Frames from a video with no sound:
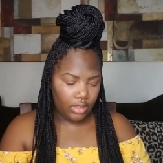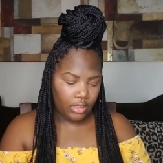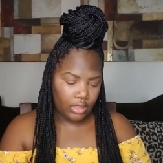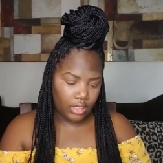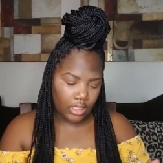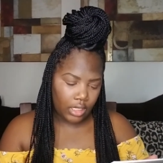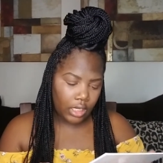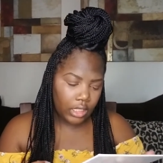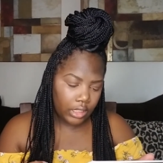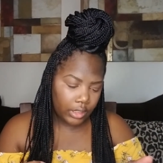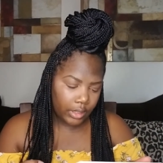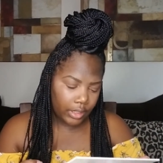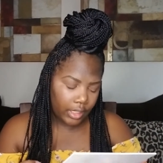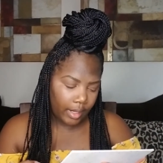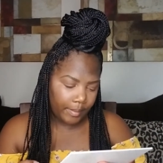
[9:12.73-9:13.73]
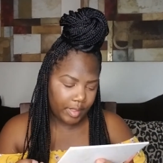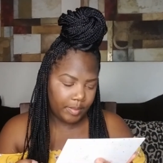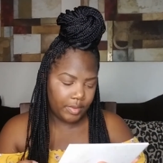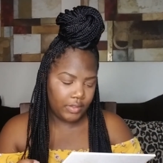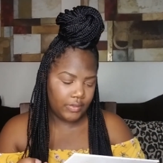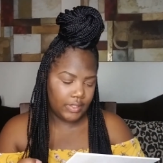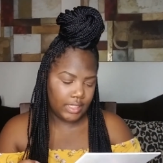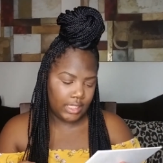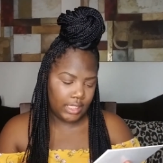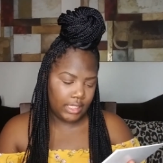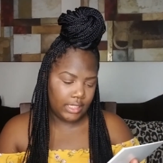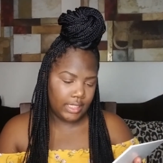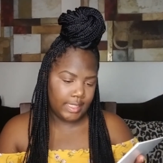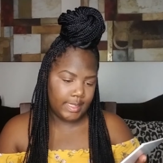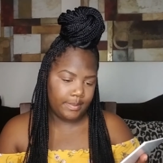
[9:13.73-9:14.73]
And the color I'm gonna be using
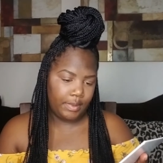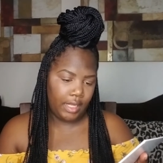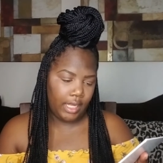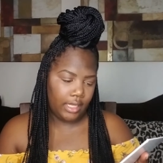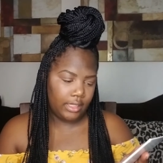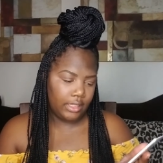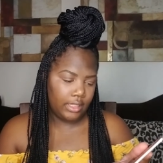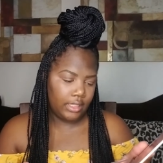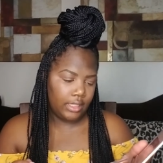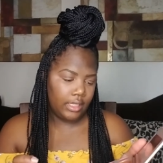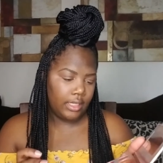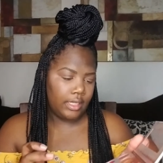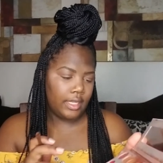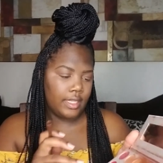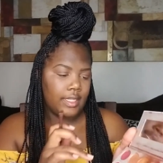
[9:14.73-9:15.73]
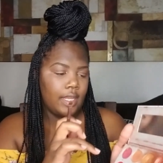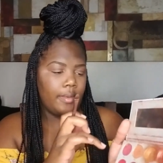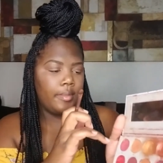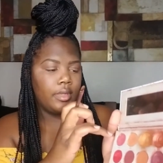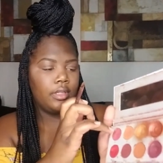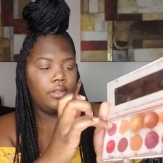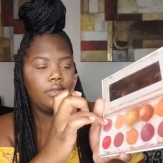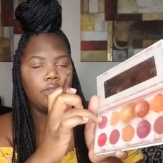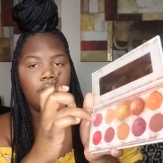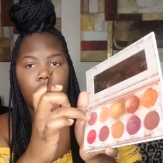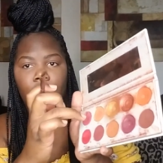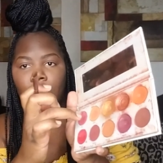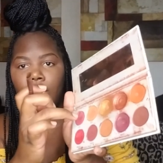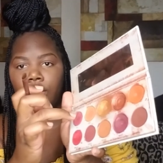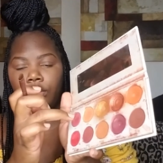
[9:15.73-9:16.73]
in this palette is, I'm gonna use
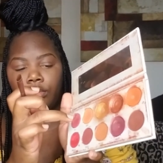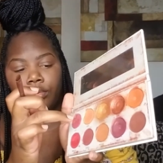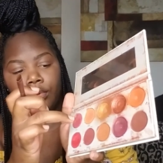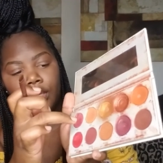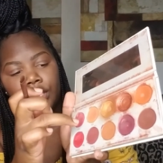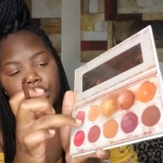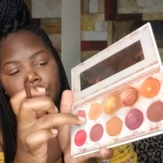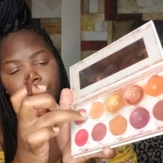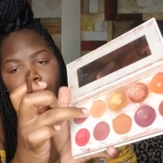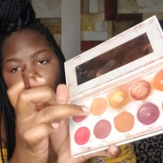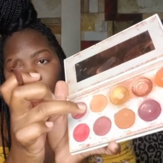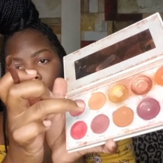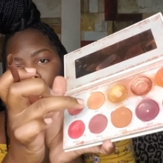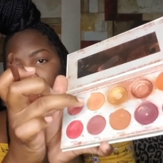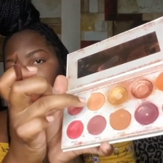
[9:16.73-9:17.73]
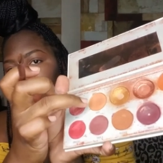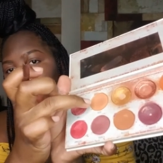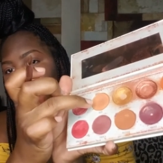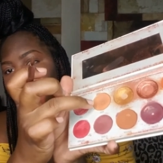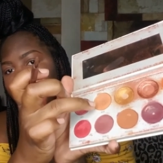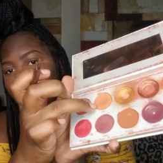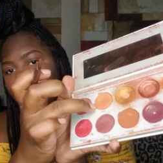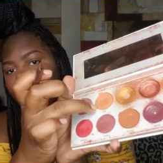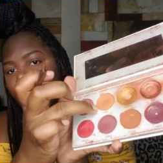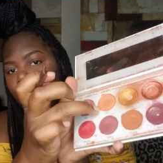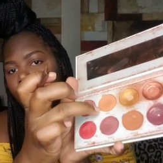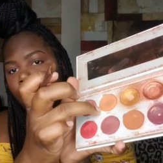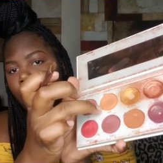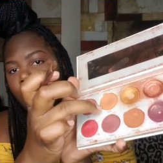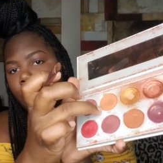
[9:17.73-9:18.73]
the color Rush right here.
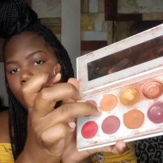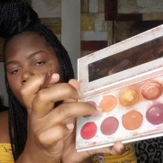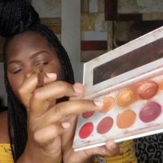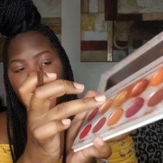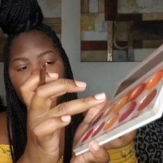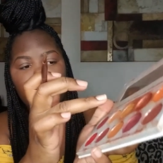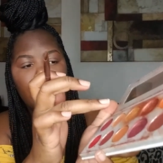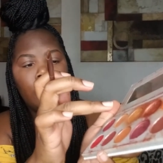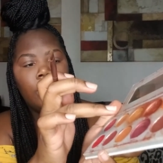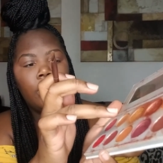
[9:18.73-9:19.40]
Rush